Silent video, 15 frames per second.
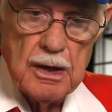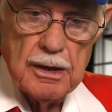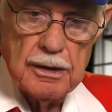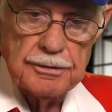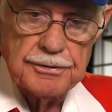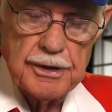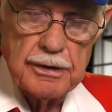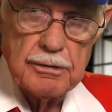
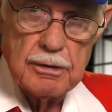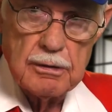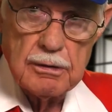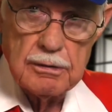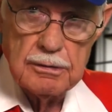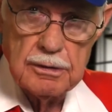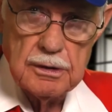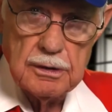General
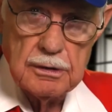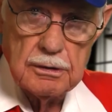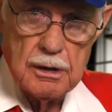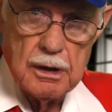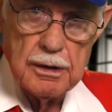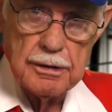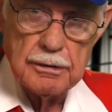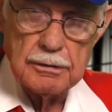
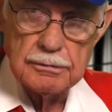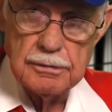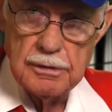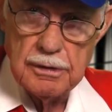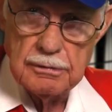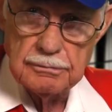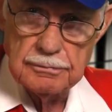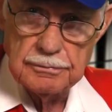
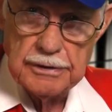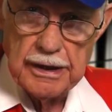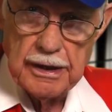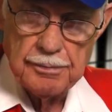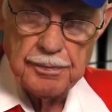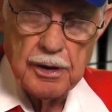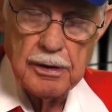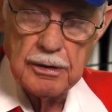Hap
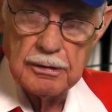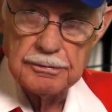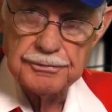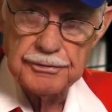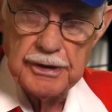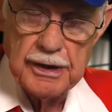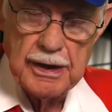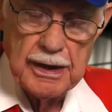Arnold
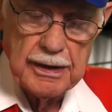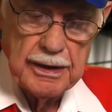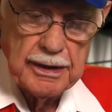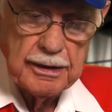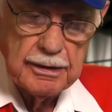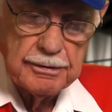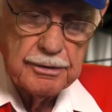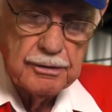said, "I need
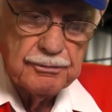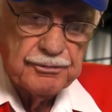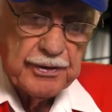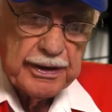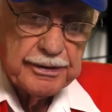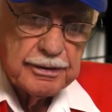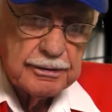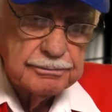a new
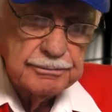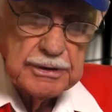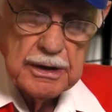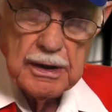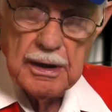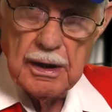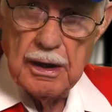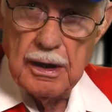fighter.
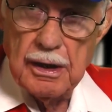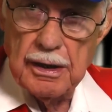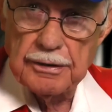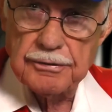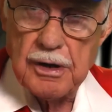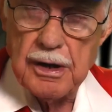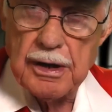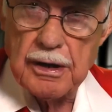It's
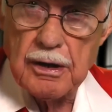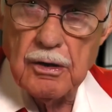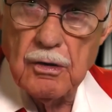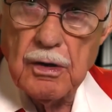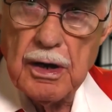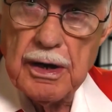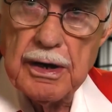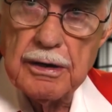got to go
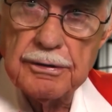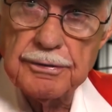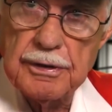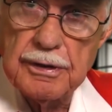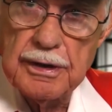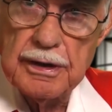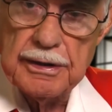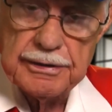higher than
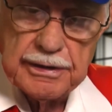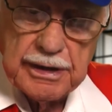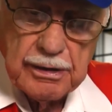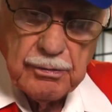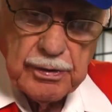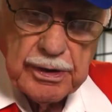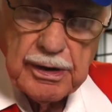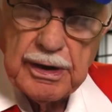anything
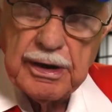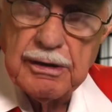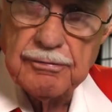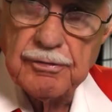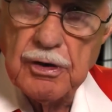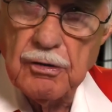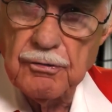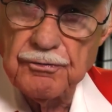we have,
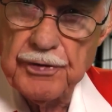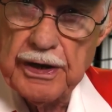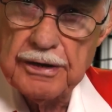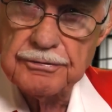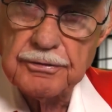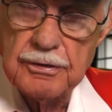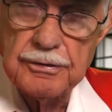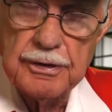go
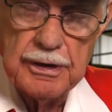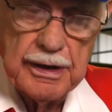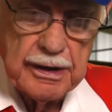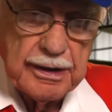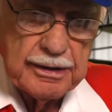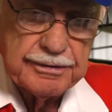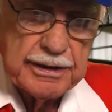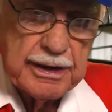faster than
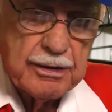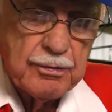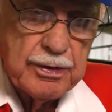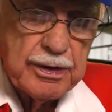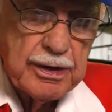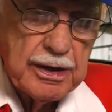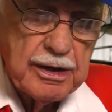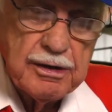anything we
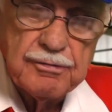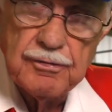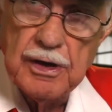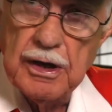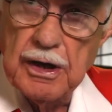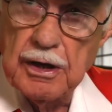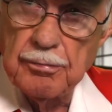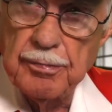have,
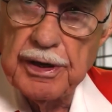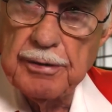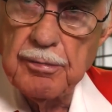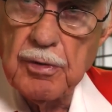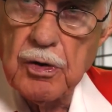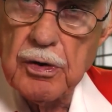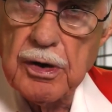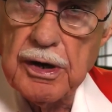be
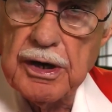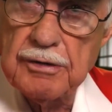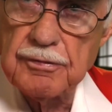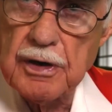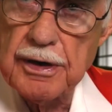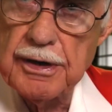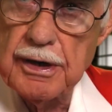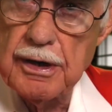more
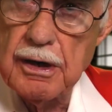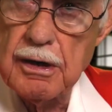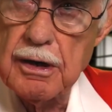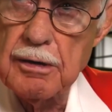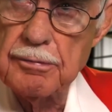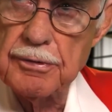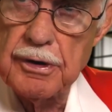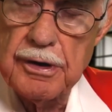heavily
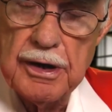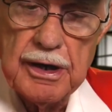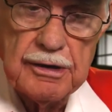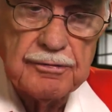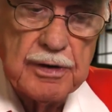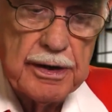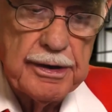armed and heavily